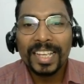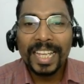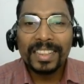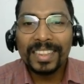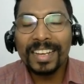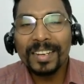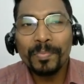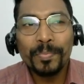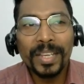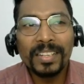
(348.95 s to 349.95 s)

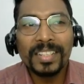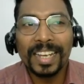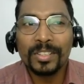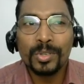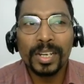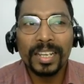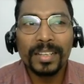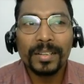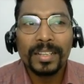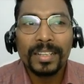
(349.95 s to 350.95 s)
Enthalpy is actually,